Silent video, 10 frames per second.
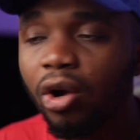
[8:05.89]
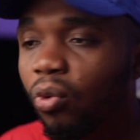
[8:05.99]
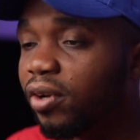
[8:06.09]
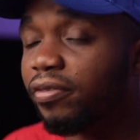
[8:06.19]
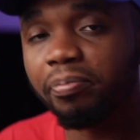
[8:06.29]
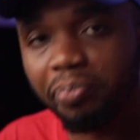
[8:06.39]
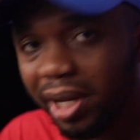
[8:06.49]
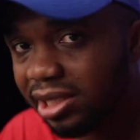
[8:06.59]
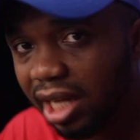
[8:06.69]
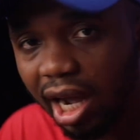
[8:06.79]
one of the
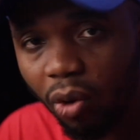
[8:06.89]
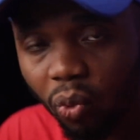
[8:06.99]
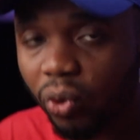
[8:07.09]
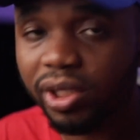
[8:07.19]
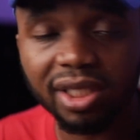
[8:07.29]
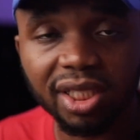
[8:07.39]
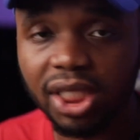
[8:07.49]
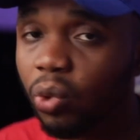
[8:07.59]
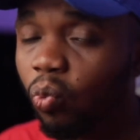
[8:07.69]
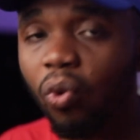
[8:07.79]
best awards
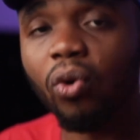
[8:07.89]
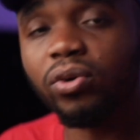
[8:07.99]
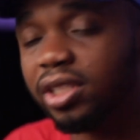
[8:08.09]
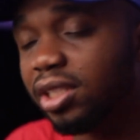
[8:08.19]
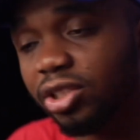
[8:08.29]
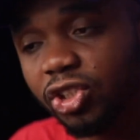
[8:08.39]
in the world,